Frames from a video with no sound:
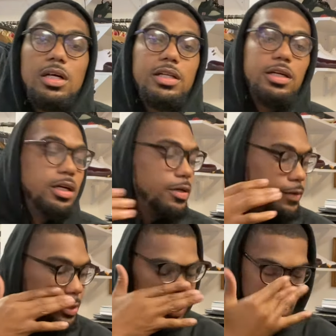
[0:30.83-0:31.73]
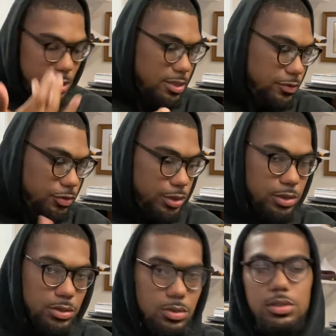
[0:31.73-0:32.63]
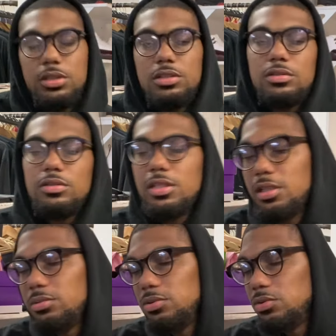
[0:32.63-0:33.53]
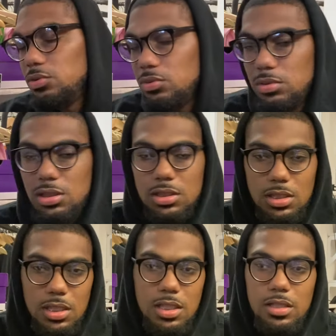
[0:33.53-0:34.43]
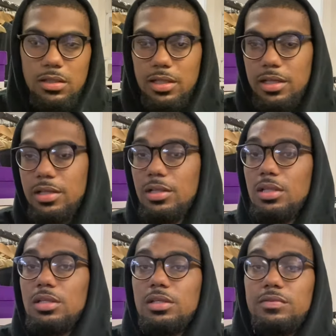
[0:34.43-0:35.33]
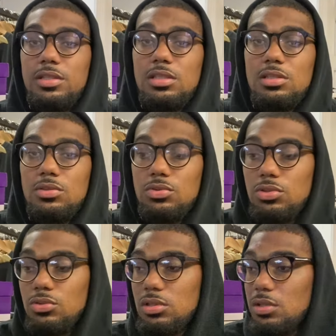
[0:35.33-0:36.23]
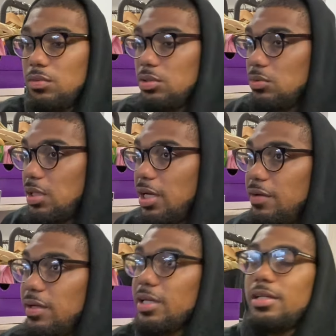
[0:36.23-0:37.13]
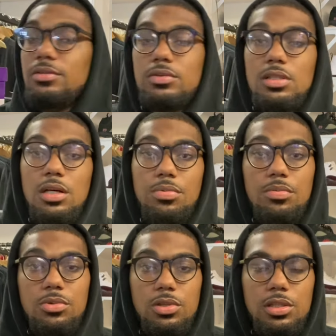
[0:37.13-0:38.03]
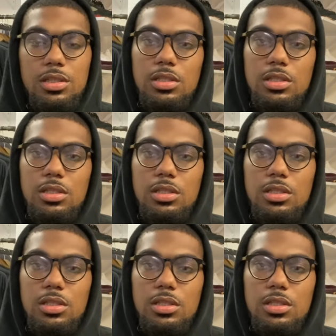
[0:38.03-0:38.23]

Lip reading: I already did like a reel on Instagram, YouTube, TikTok, all that of these new shoes that we do have. I got to do a couple more.